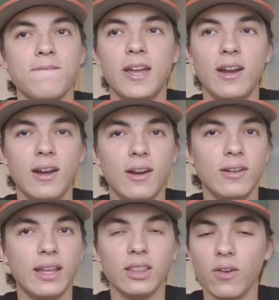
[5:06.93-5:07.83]

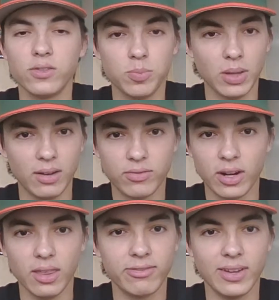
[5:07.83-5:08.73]
They love to play in
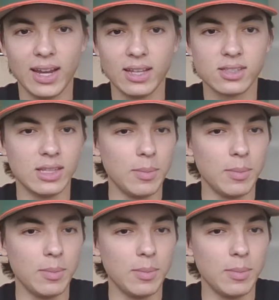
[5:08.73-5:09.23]
front of the fans.